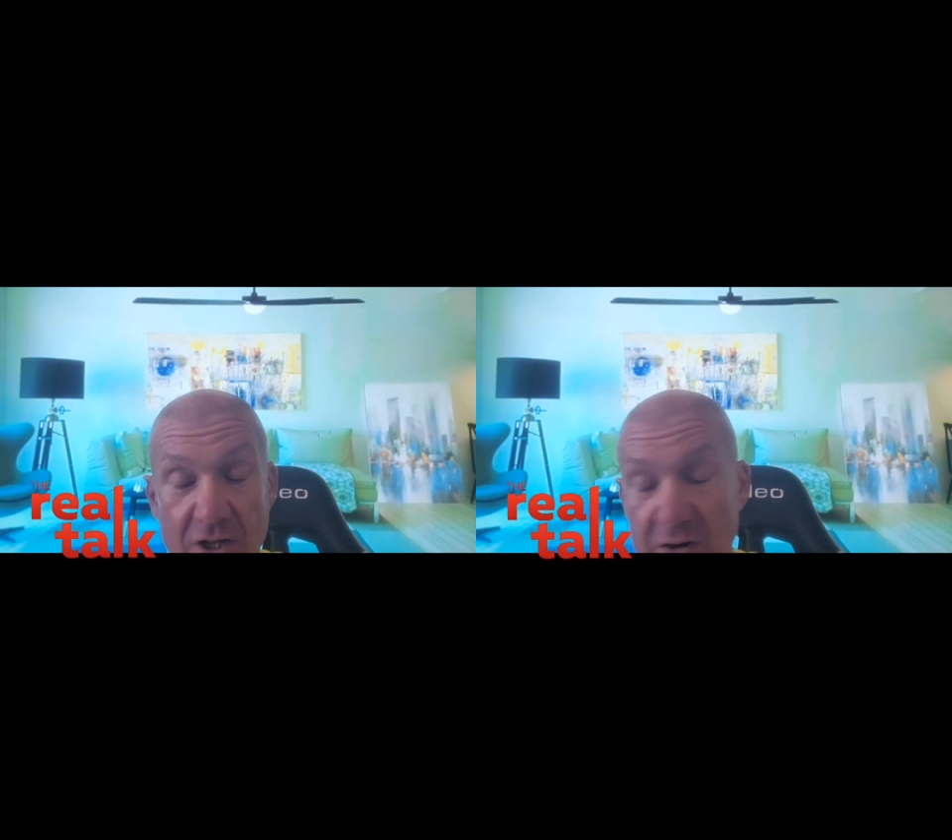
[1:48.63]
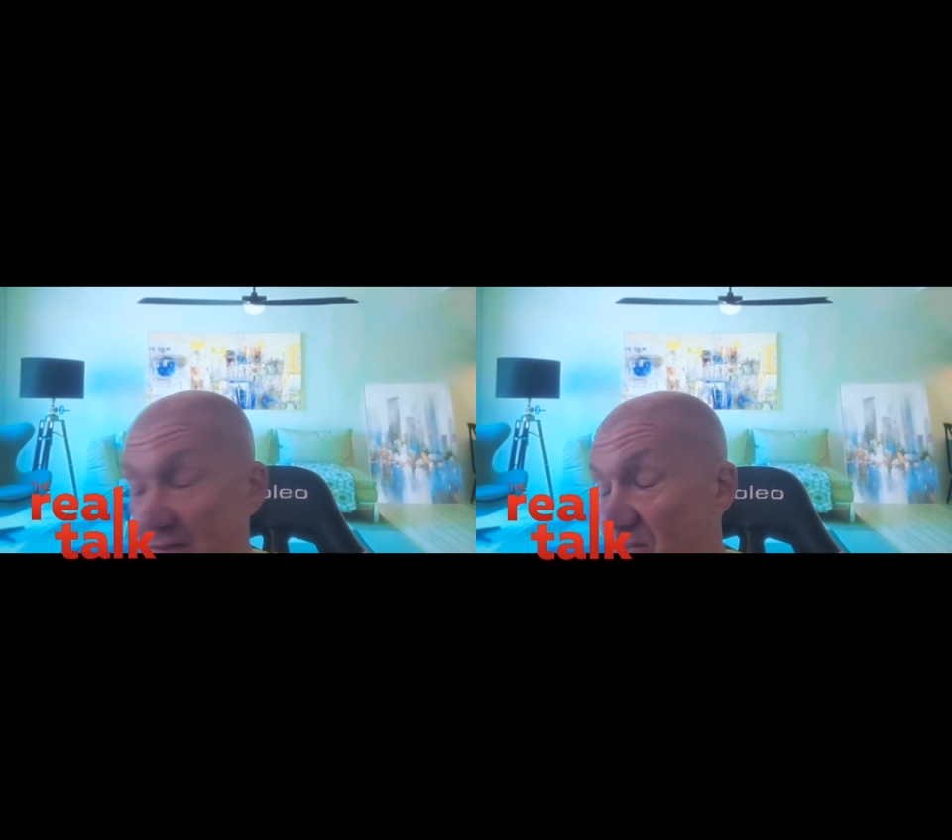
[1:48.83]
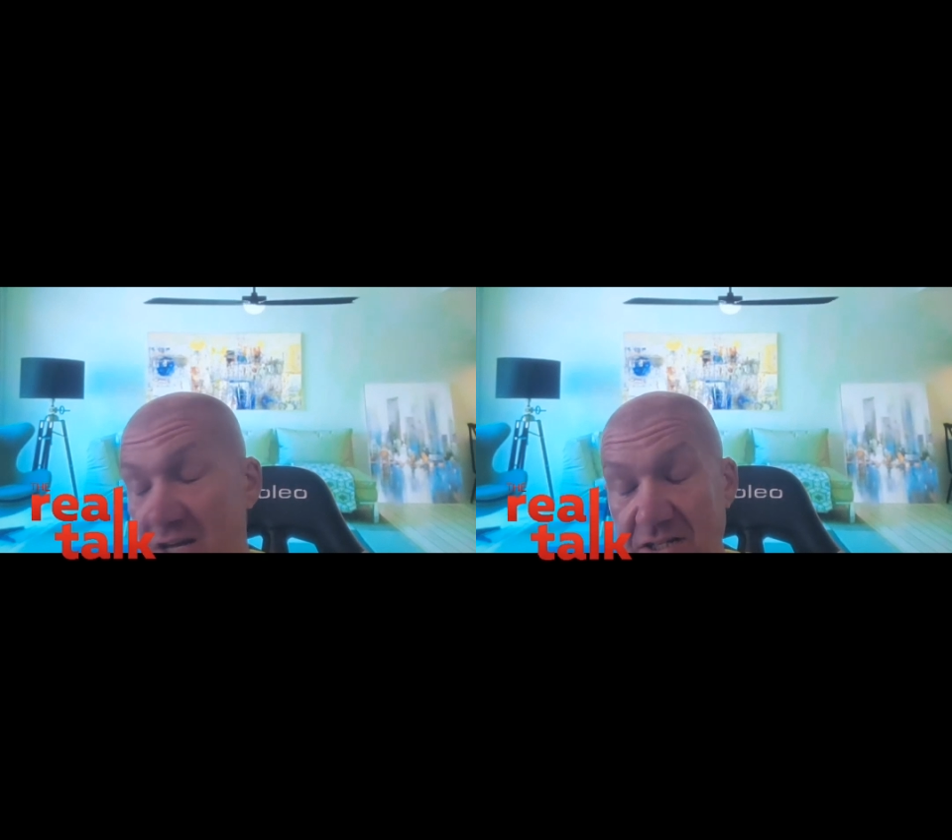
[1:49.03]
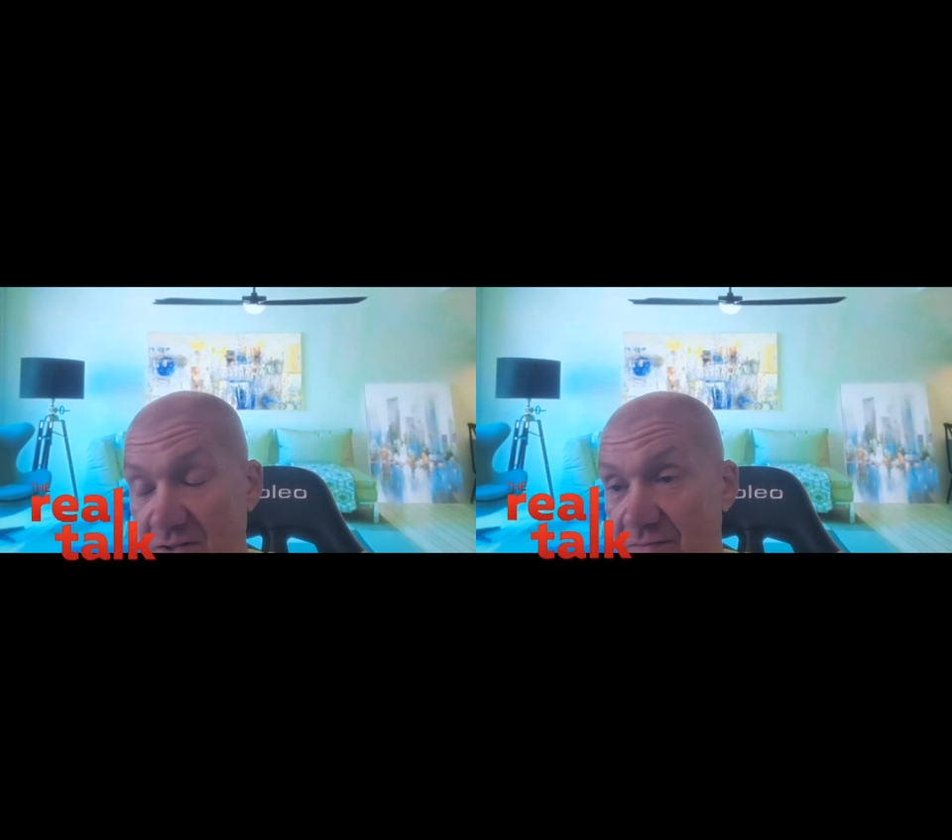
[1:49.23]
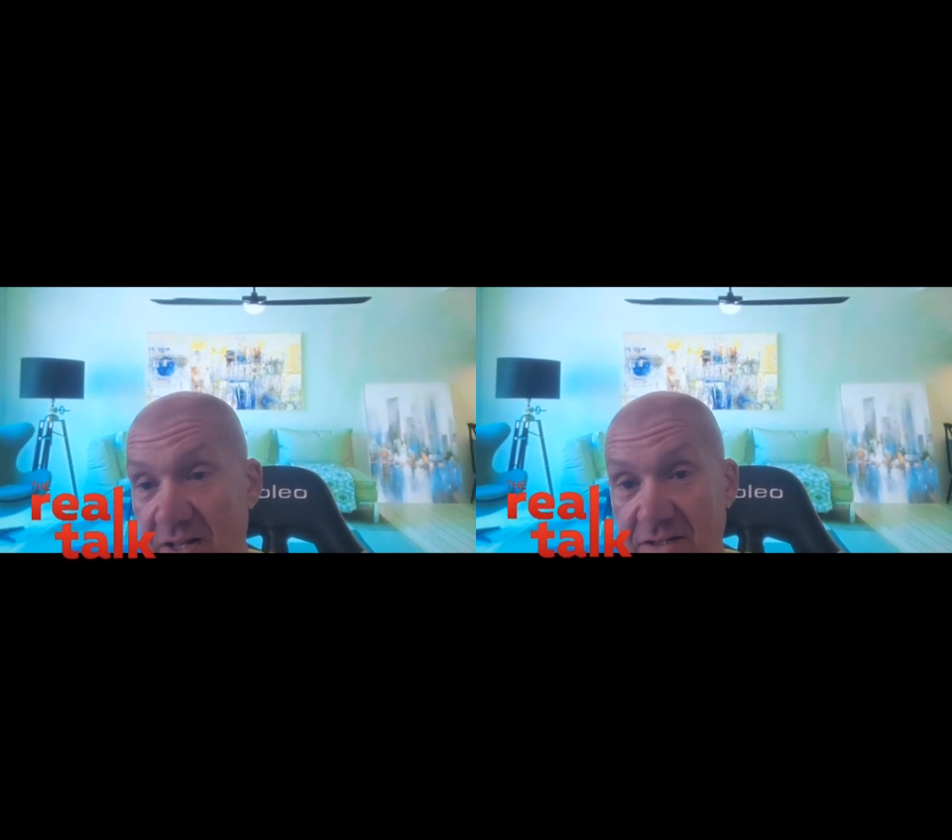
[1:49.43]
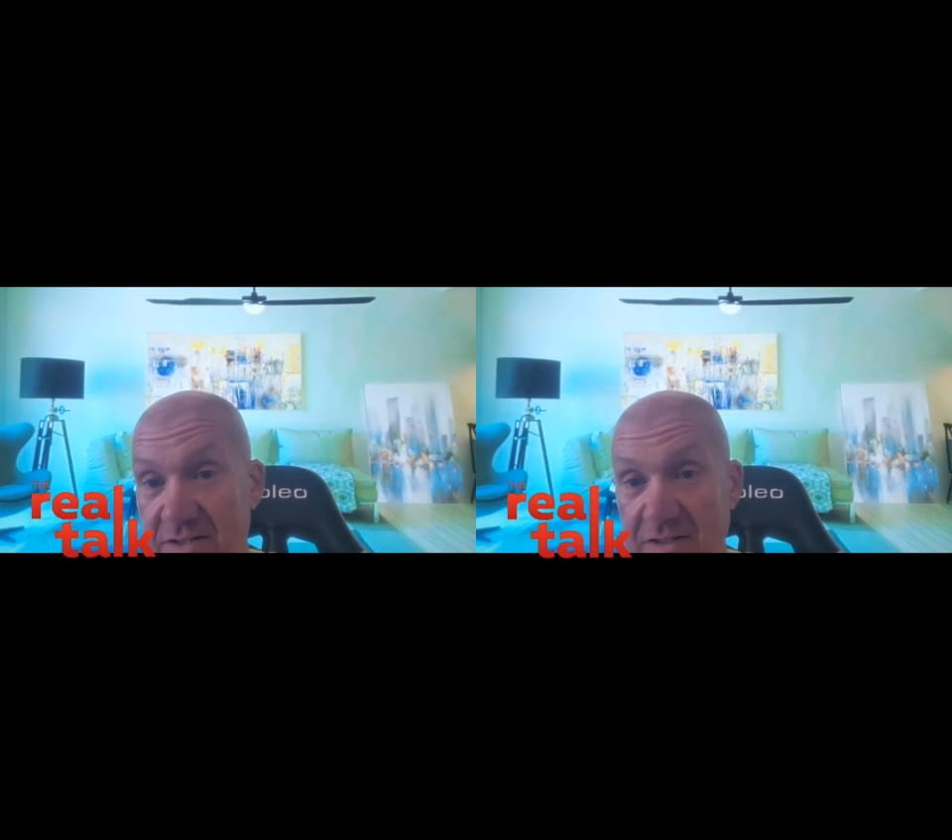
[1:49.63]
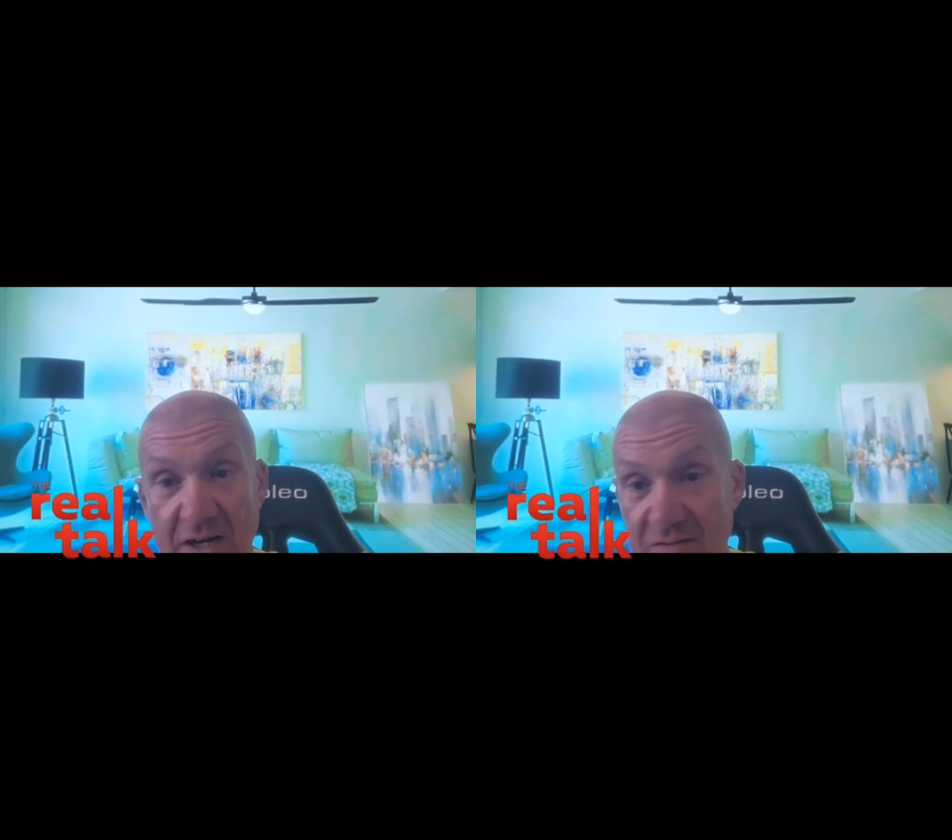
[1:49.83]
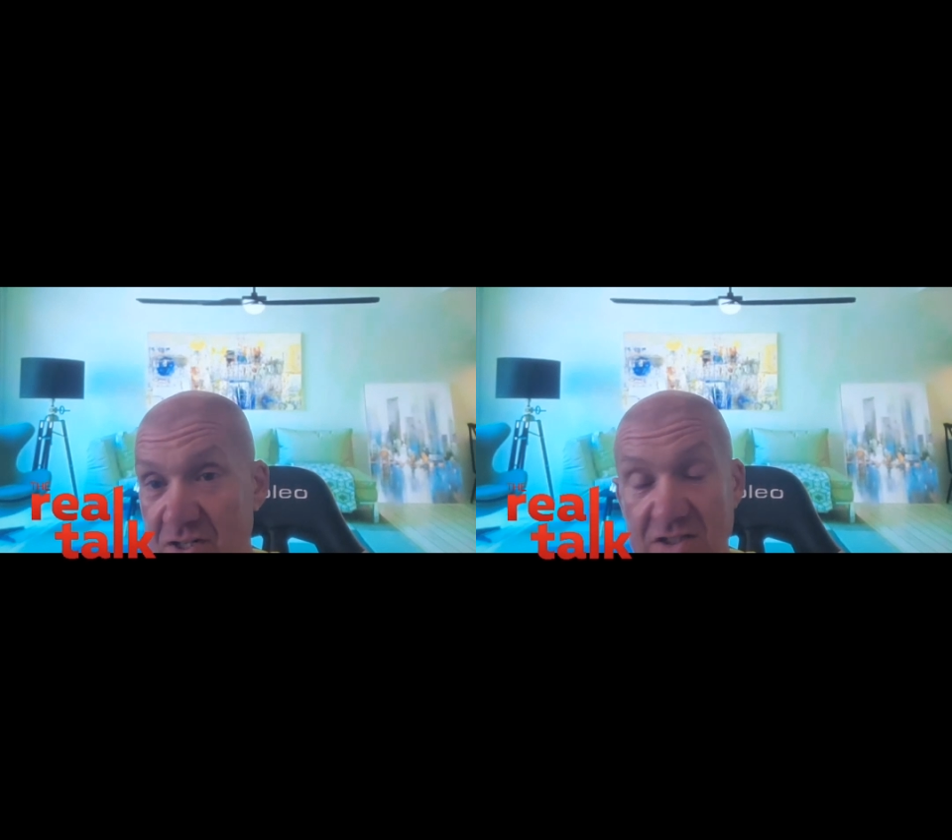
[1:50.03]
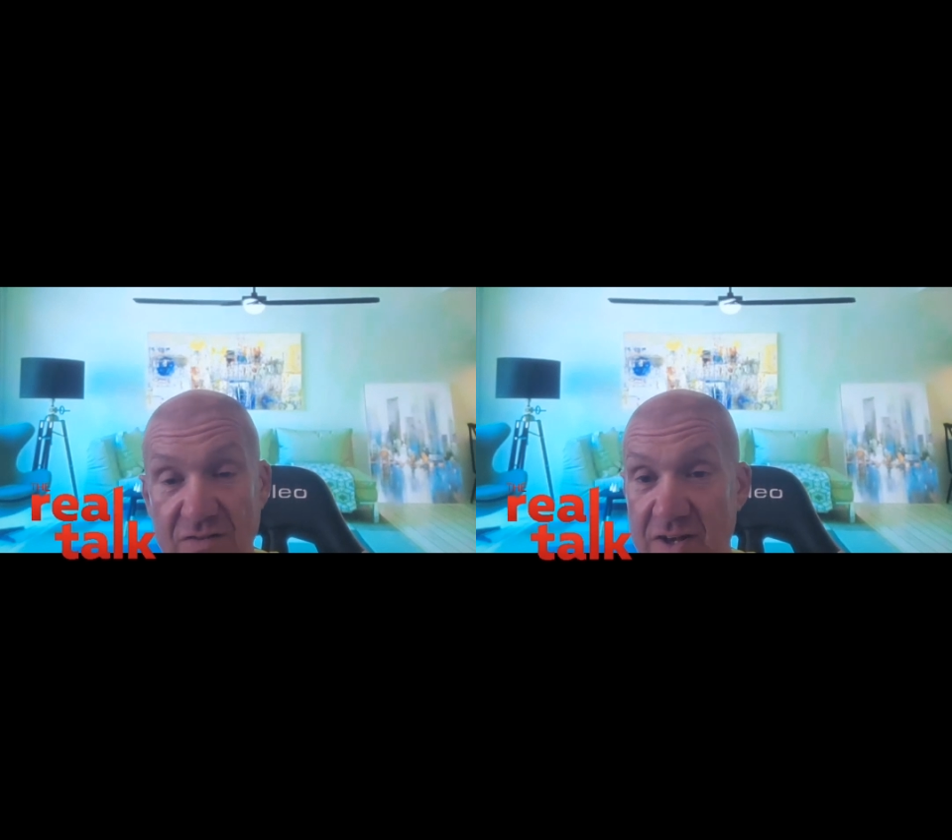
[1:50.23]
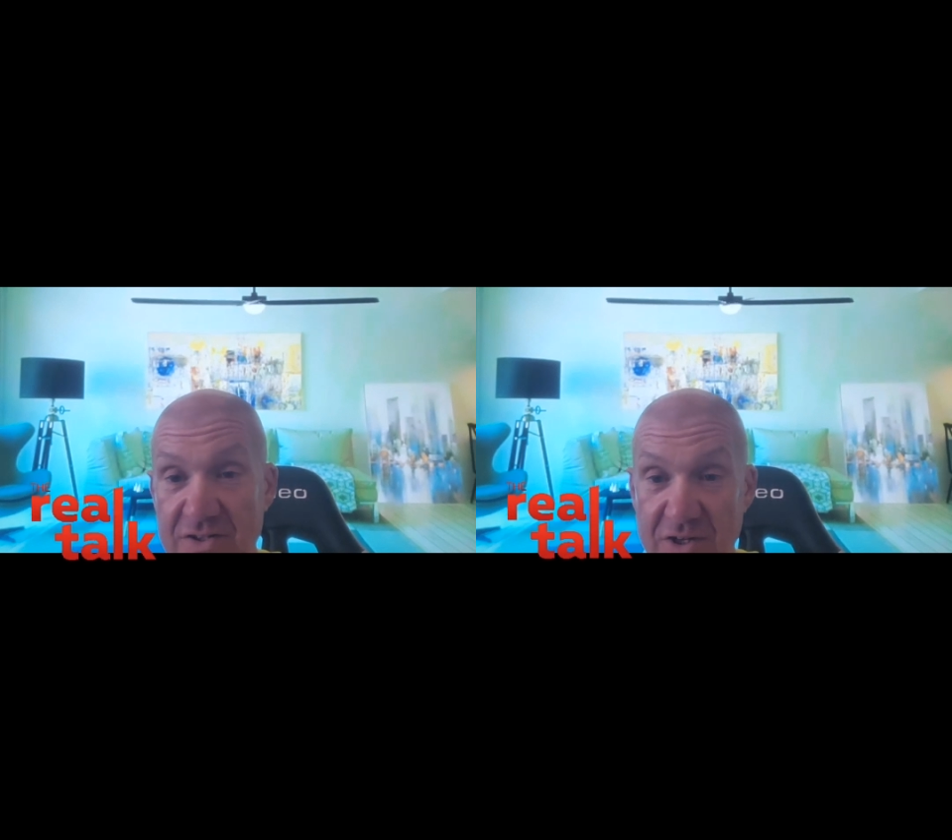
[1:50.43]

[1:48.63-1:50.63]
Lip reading: Don't ever touch the fence. Don't ever touch the fence.